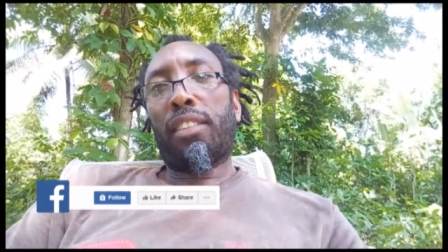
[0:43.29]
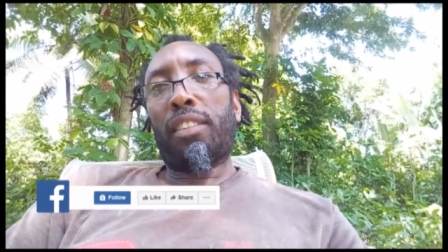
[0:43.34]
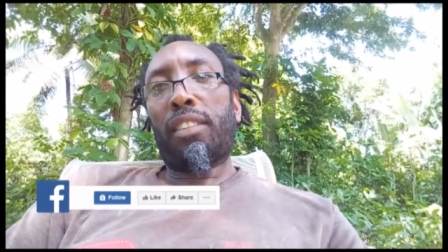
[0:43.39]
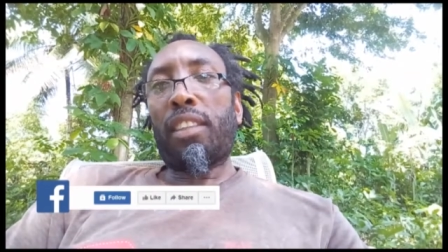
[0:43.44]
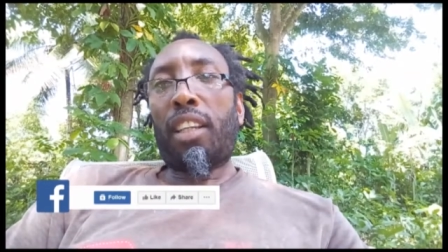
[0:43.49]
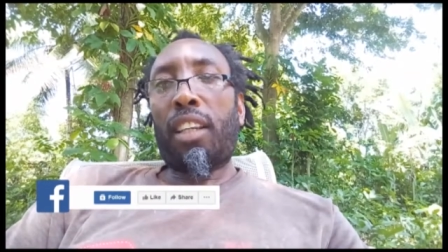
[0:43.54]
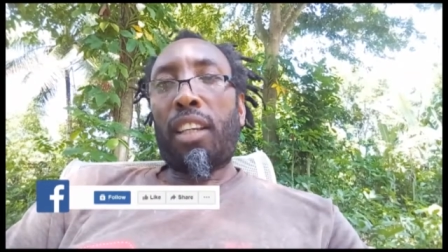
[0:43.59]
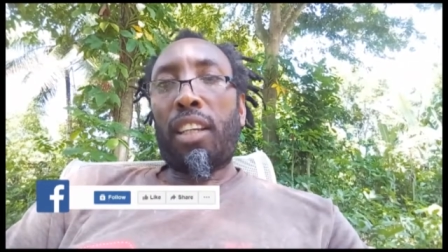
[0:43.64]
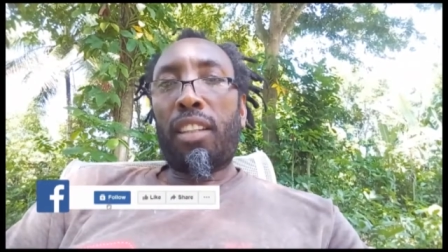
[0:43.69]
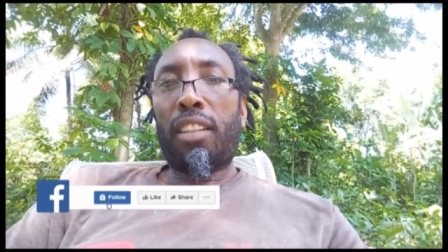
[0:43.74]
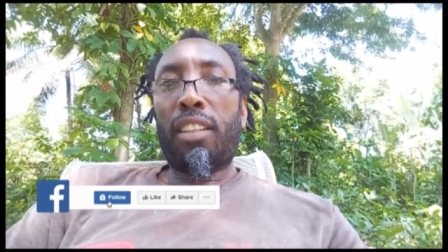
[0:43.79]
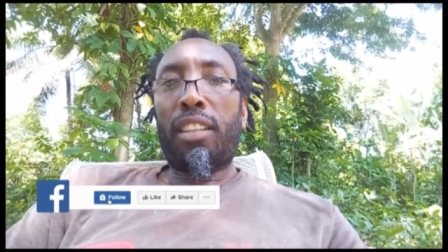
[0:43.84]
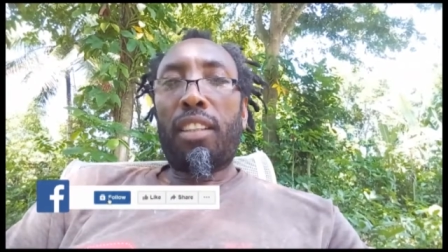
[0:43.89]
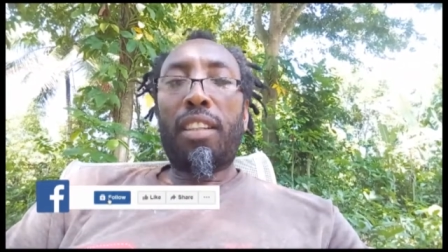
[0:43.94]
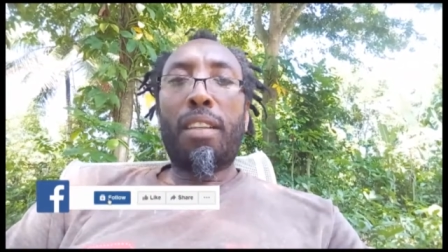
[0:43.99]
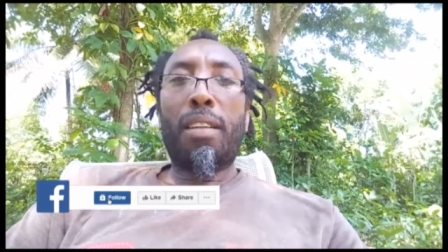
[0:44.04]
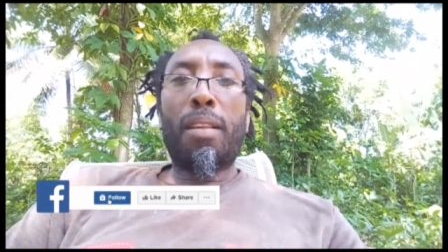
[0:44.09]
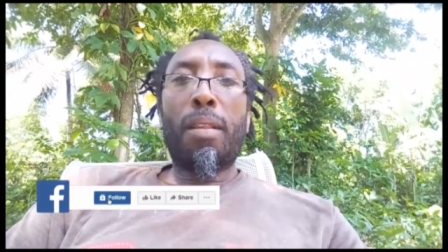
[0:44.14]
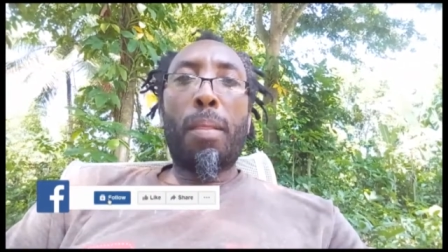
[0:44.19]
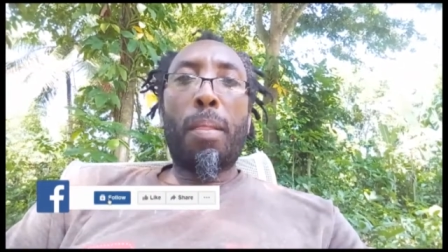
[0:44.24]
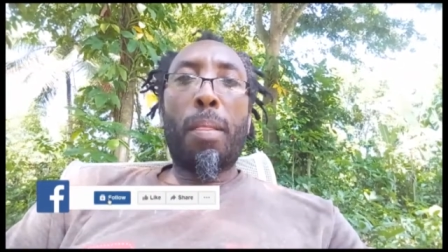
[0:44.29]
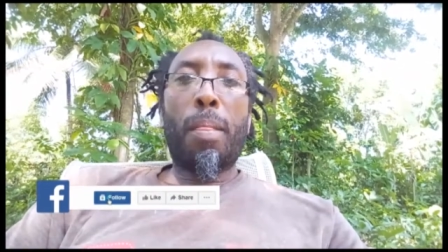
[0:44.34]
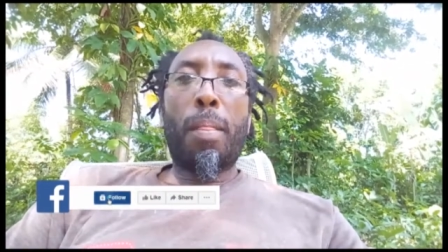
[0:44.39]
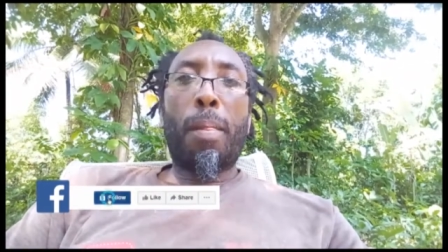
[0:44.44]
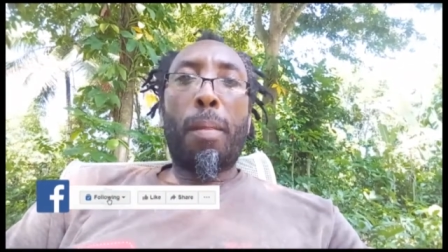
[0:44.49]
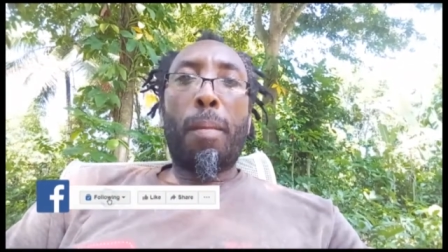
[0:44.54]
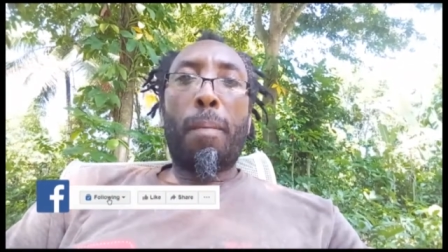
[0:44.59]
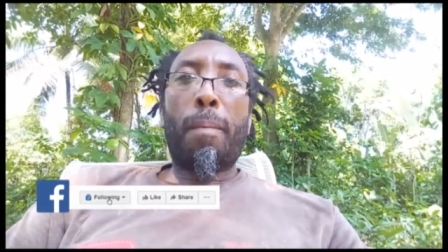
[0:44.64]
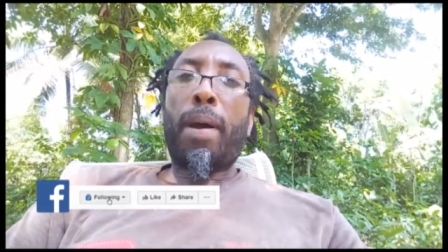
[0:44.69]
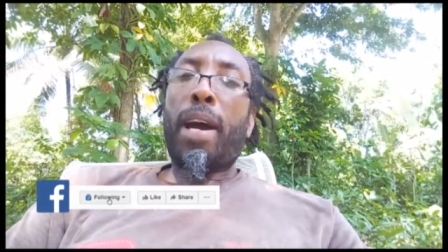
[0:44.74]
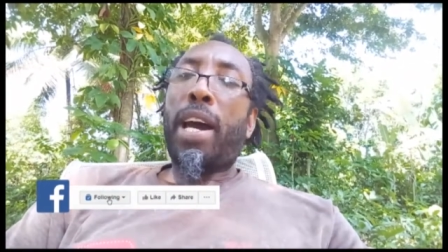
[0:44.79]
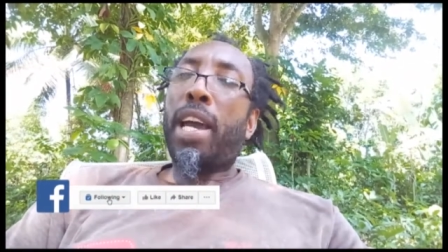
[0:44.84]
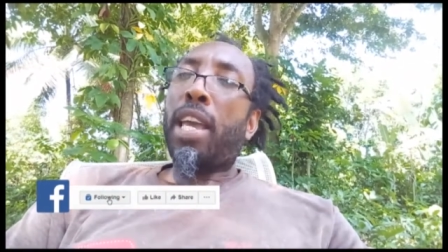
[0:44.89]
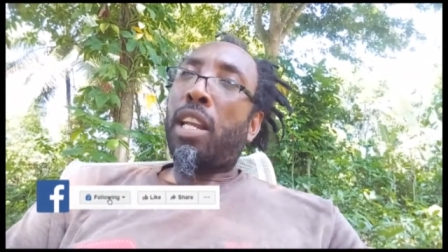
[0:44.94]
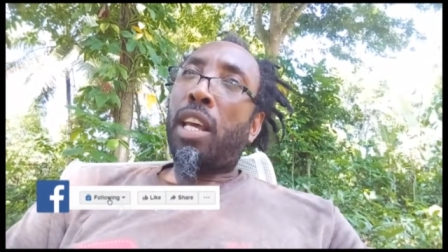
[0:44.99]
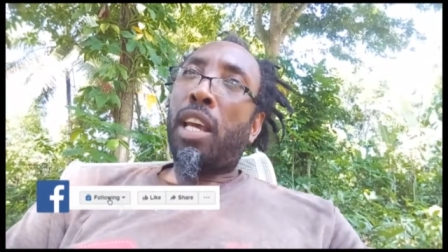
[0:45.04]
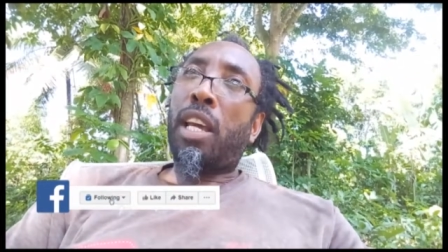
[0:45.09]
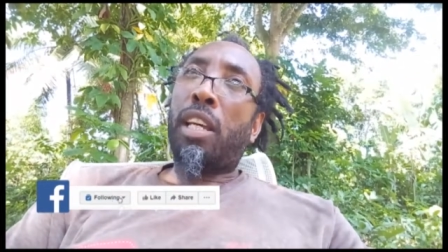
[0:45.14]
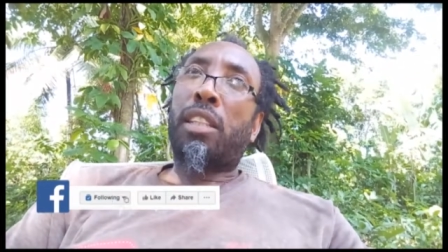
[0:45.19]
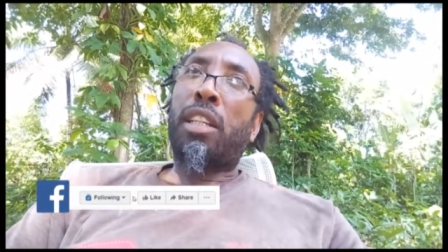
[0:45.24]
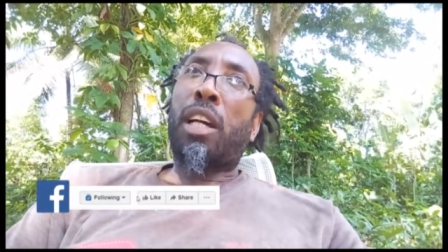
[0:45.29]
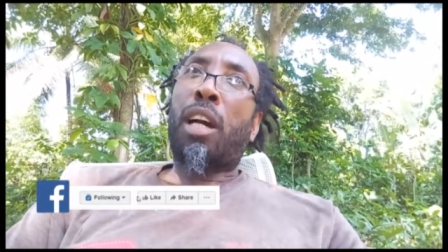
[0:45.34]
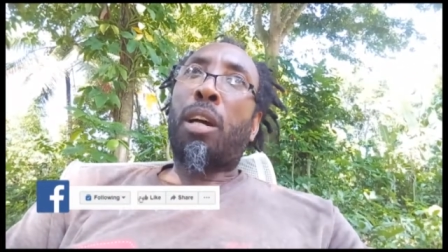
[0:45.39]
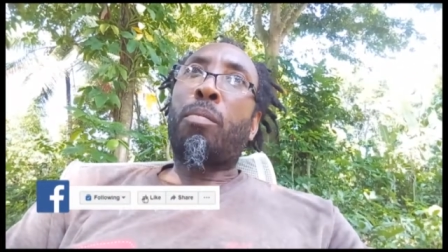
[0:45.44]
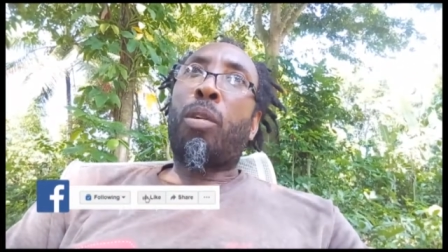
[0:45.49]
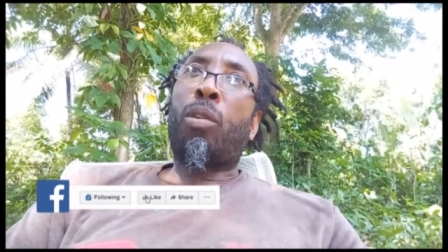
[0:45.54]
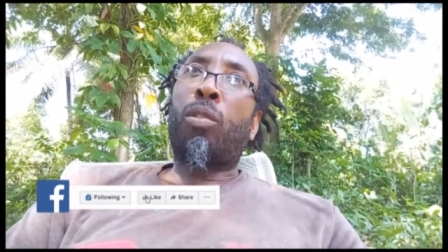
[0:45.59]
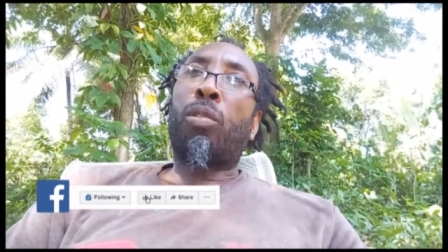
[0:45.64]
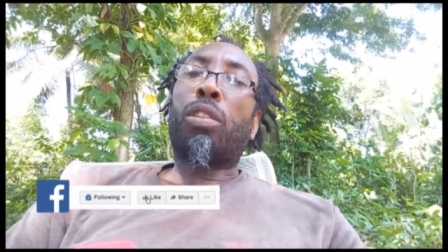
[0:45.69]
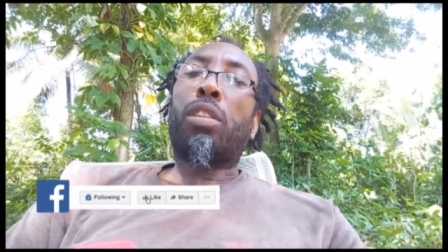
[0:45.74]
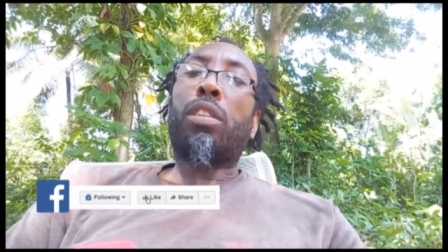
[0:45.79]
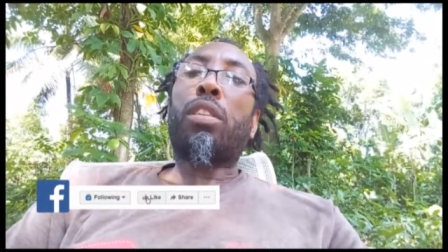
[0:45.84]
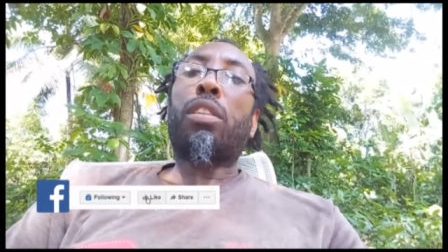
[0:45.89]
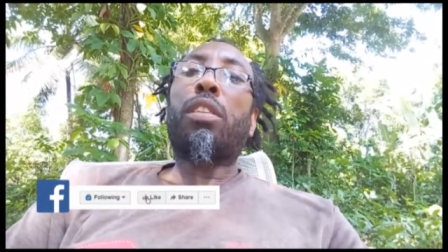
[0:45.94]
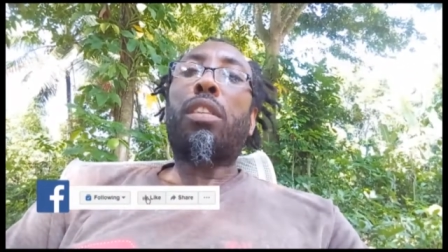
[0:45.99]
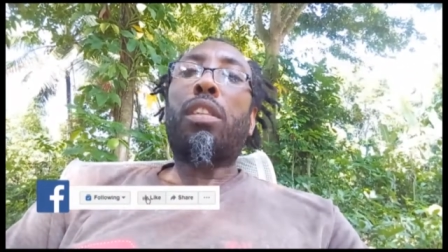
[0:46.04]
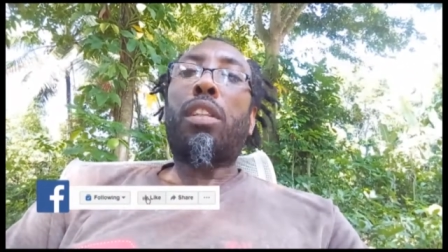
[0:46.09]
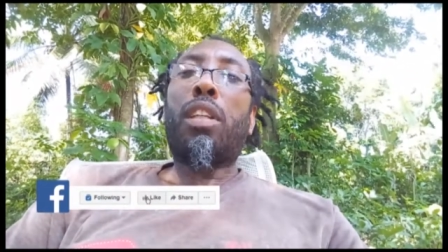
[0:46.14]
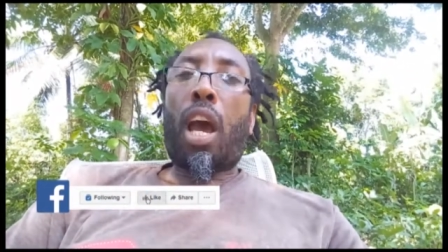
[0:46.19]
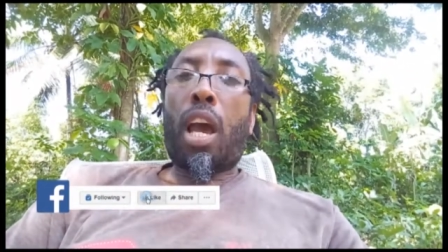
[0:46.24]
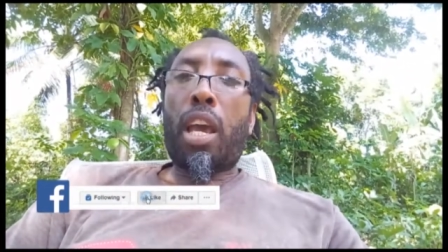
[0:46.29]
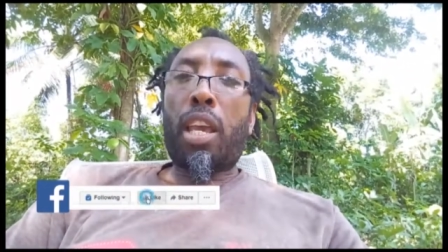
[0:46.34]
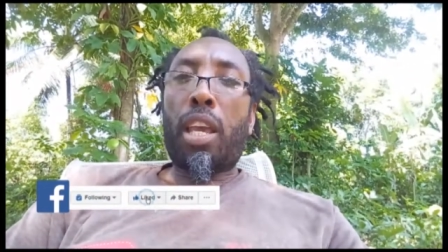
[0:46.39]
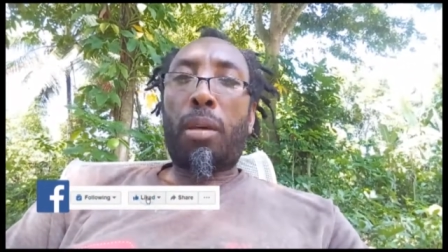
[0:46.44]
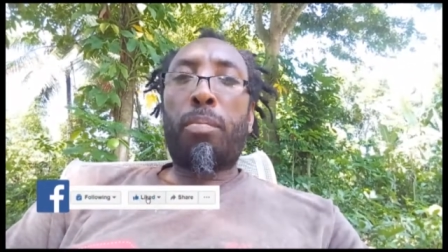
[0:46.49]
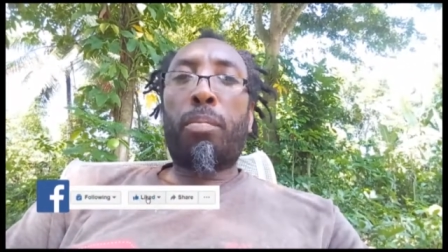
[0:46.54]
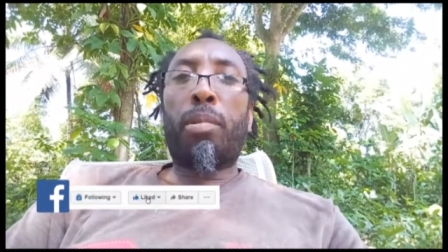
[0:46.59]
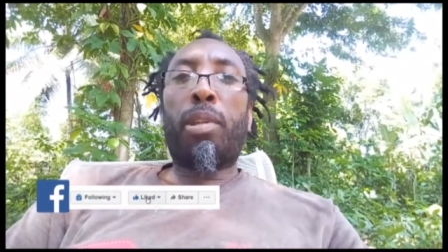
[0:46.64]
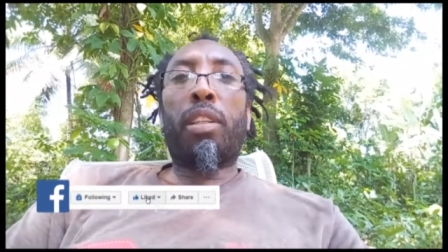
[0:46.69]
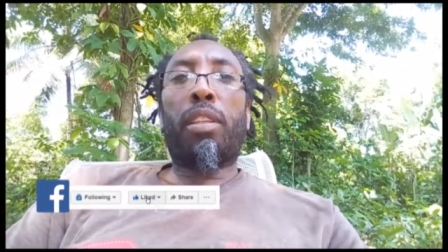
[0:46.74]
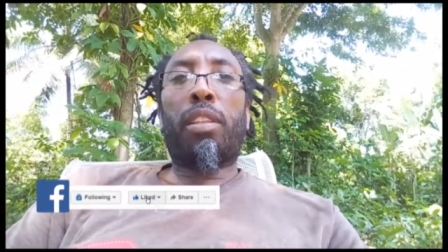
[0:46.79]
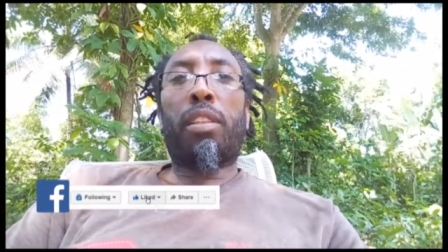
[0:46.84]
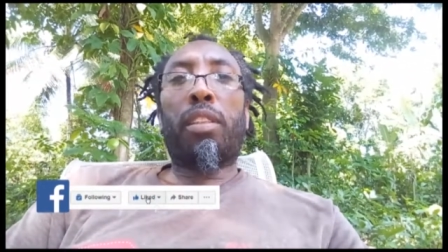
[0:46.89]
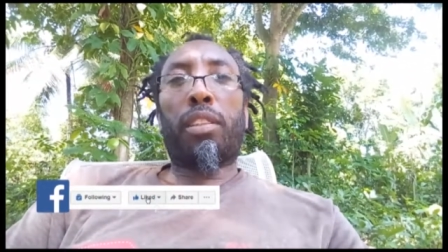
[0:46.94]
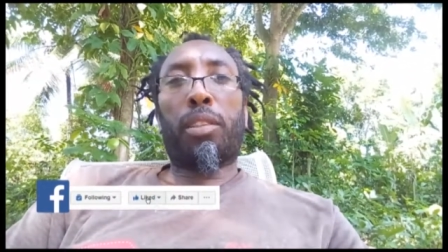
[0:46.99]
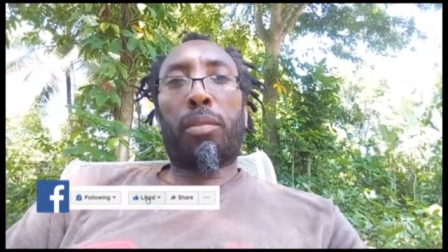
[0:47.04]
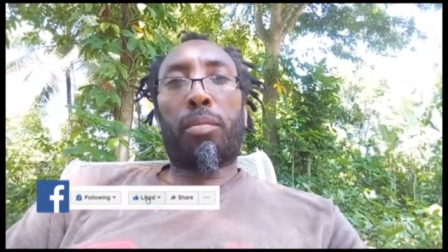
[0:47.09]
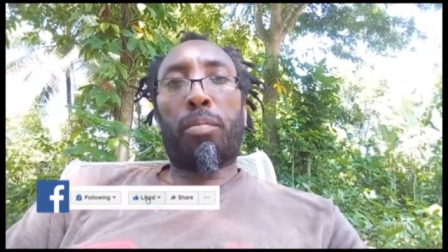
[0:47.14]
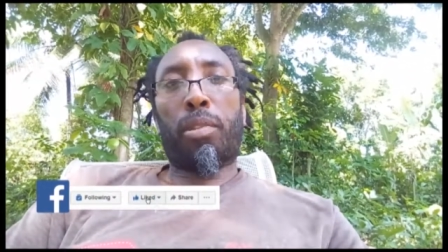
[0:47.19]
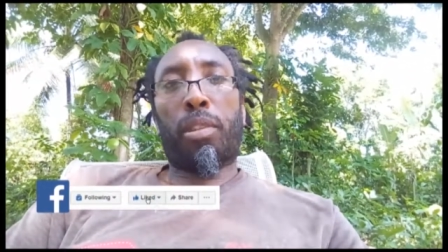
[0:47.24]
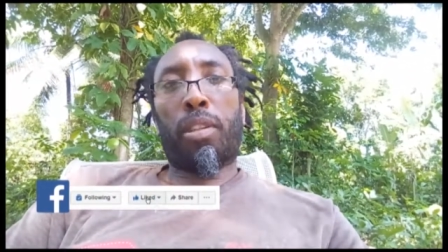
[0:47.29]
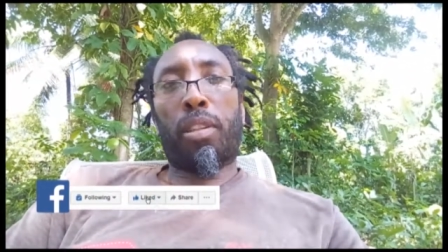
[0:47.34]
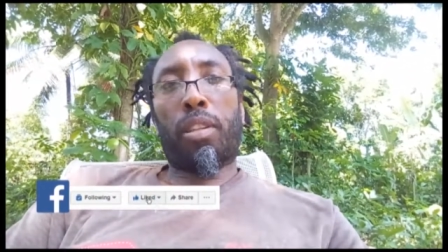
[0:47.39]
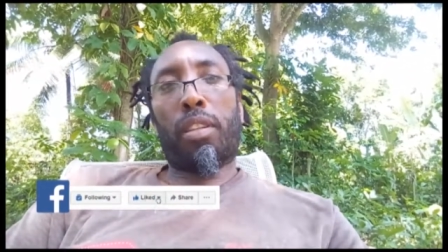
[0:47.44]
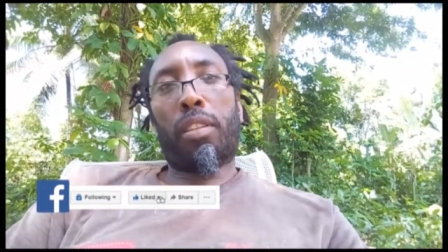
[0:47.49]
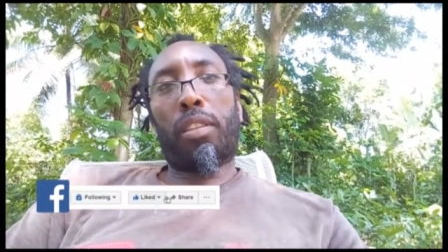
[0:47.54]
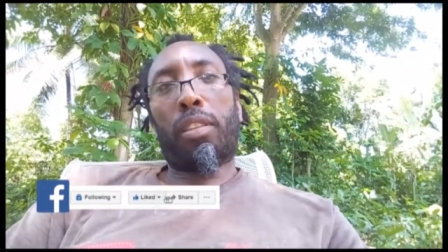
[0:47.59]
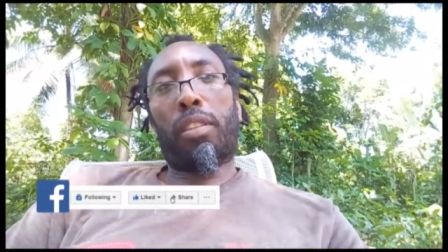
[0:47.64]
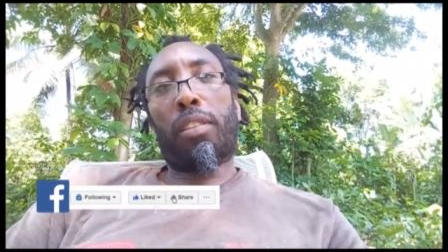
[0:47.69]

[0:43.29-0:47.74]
Seeing, I and I talk about diabetes, brother.